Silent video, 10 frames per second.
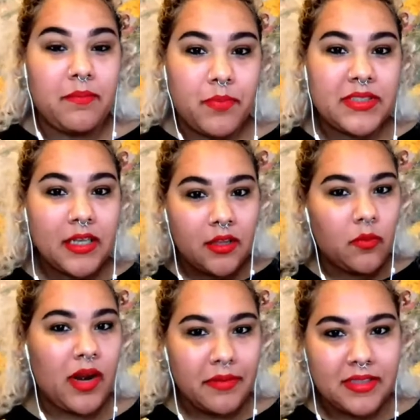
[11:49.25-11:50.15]
particularly
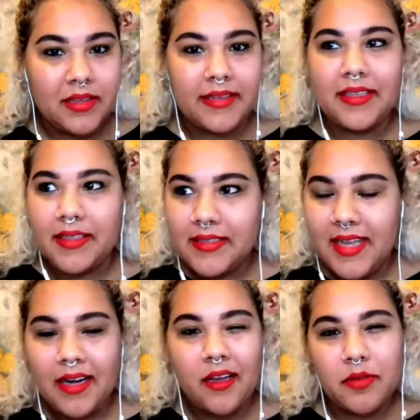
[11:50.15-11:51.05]
when I was collecting this
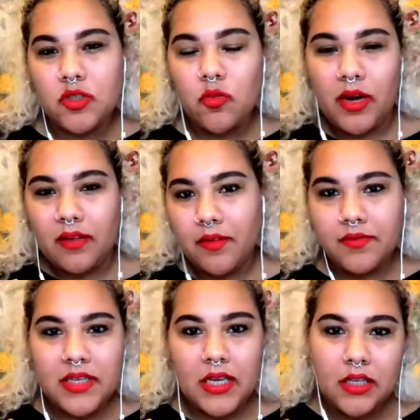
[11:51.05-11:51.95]
data, it was
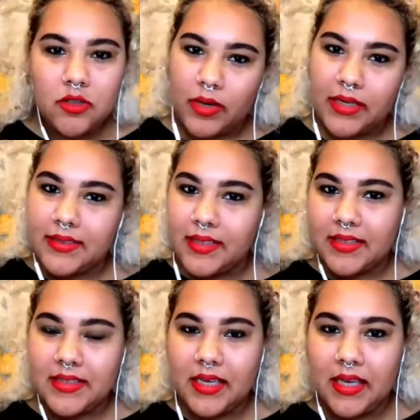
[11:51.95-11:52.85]
2015,
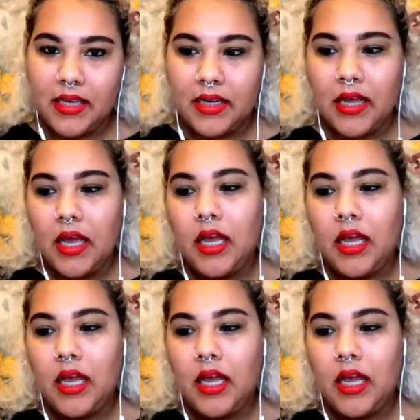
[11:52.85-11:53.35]
2016,